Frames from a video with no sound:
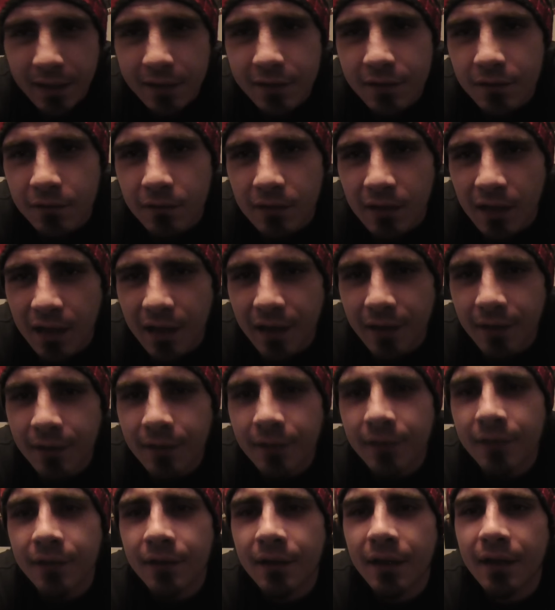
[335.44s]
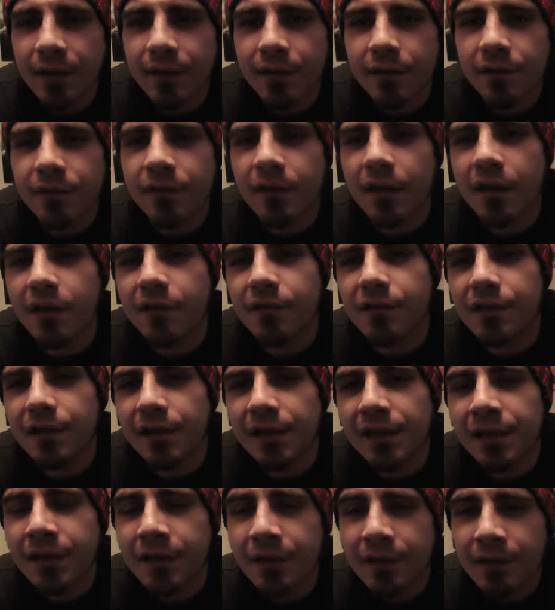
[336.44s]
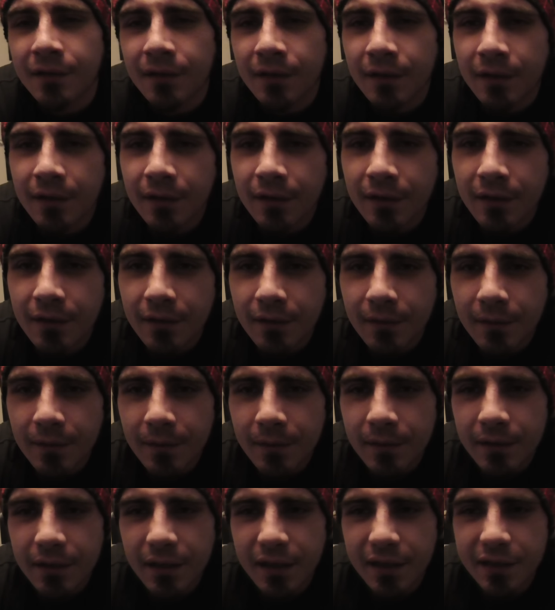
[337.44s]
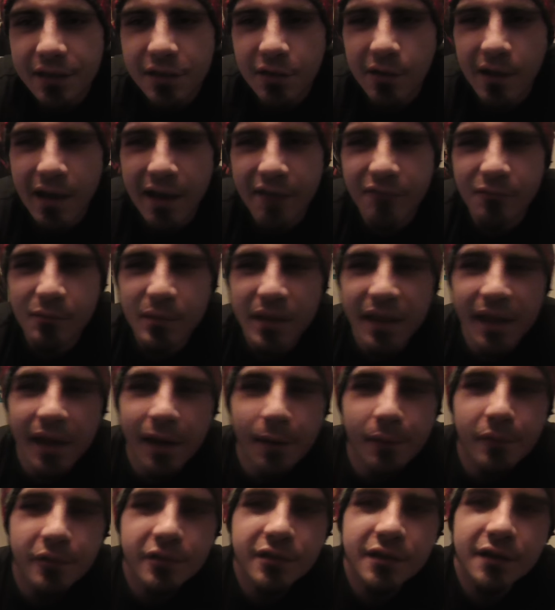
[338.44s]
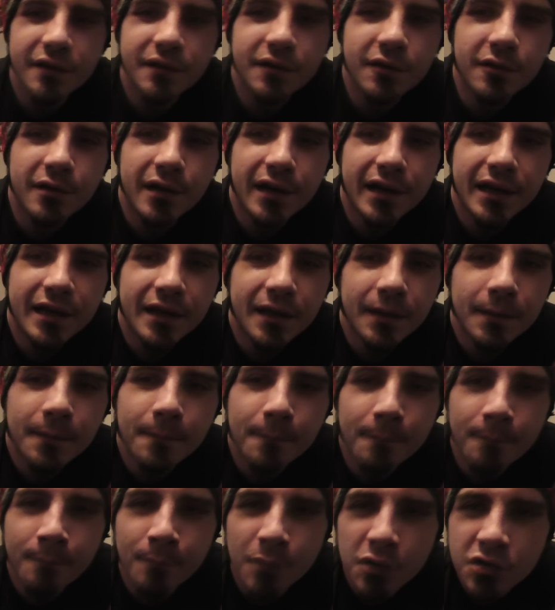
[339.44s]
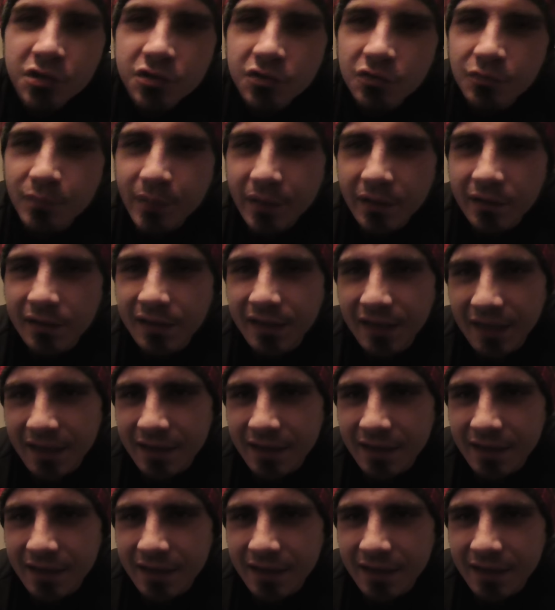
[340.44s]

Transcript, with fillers: that's all I had to say really. Yeah, so I haven't been able to do any muscle building